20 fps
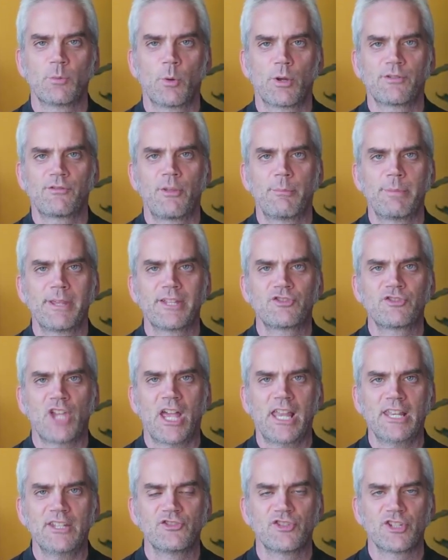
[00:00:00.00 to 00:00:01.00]
One of the big
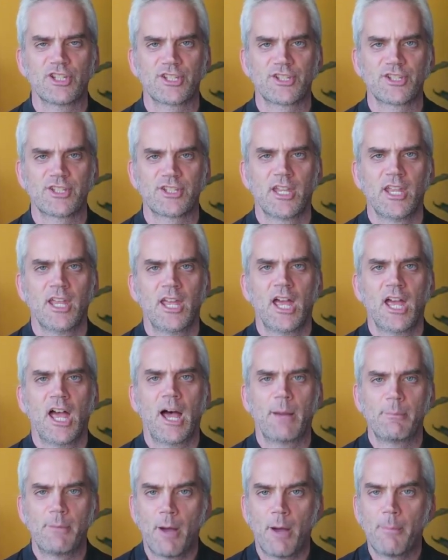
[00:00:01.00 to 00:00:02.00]
challenges
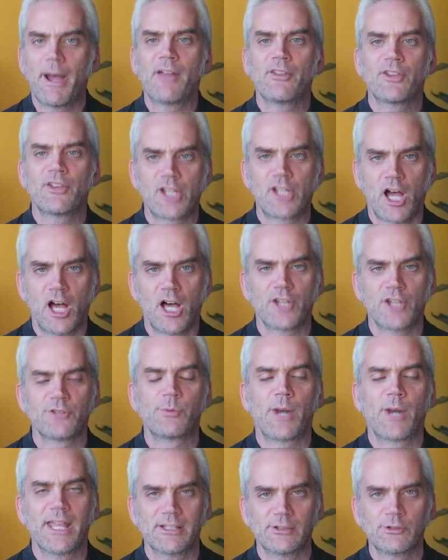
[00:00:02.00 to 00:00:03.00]
about the
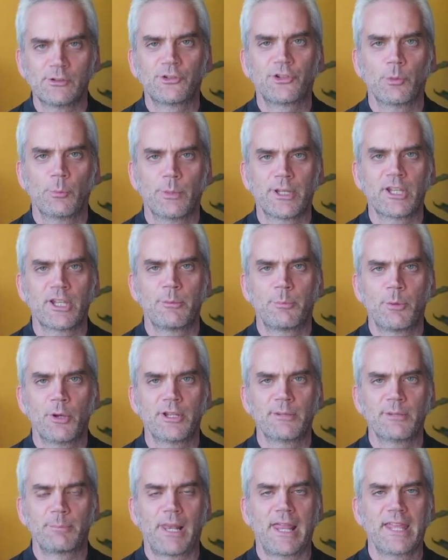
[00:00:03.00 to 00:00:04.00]
guardrails that we're going to
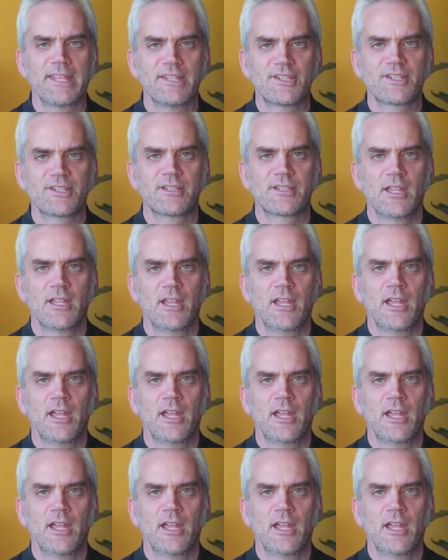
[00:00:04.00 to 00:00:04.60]
put in place